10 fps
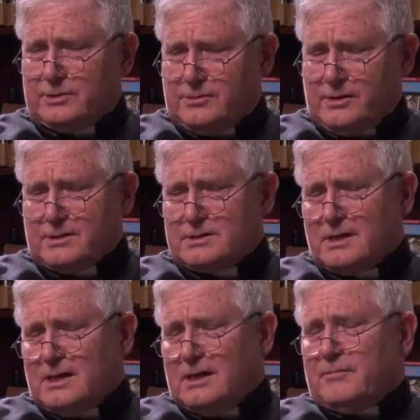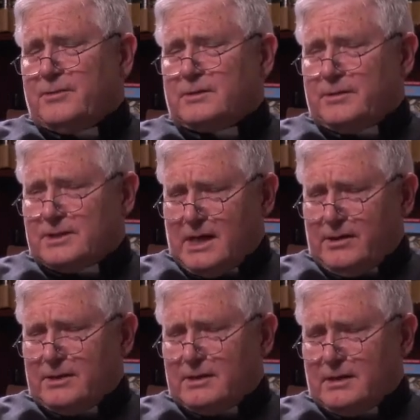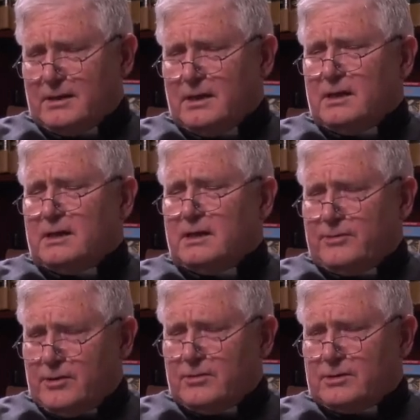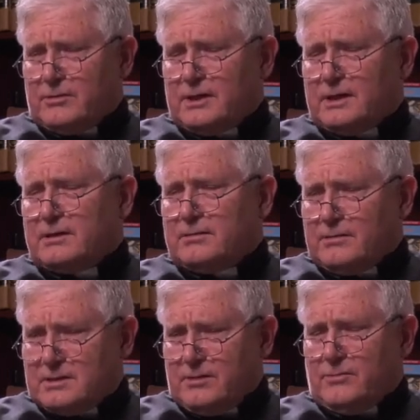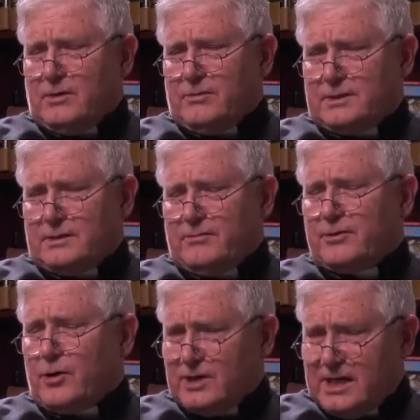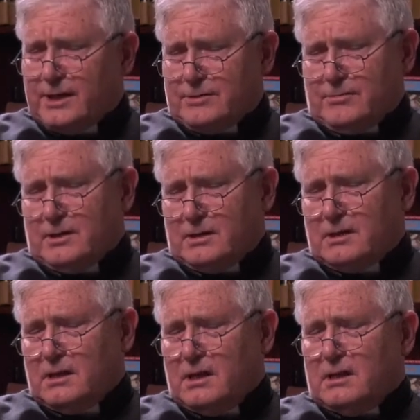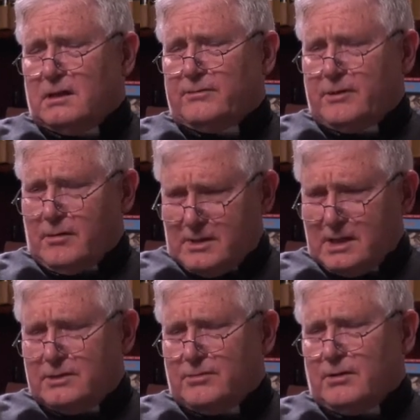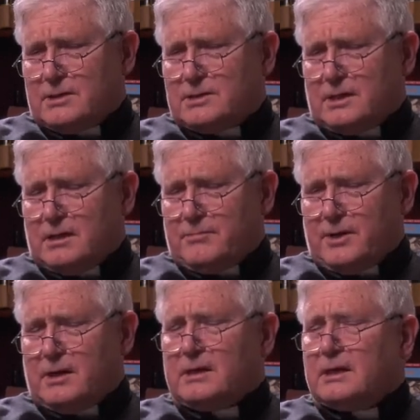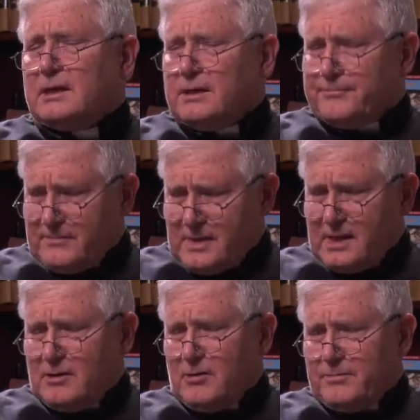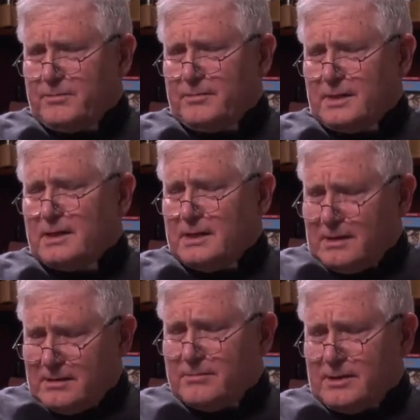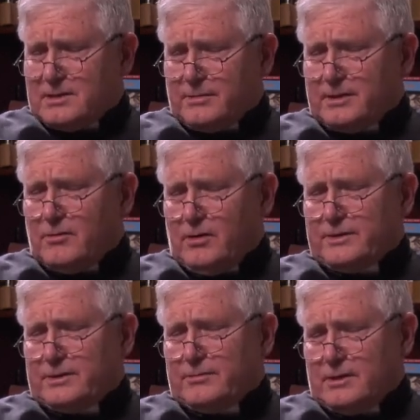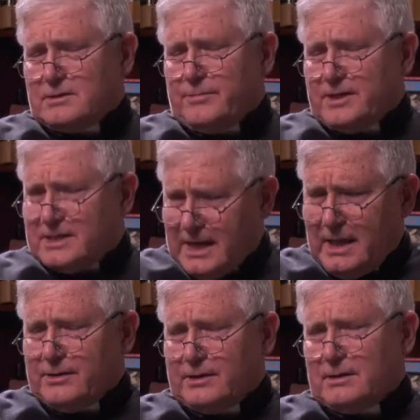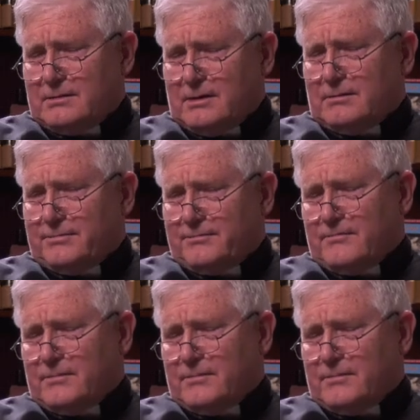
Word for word: or drugs, but the mentality that if you don't drink, there's something wrong with you. If you don't need a drink, if you don't need drugs to get by, you know, there's something wrong with you. There's a mentality there.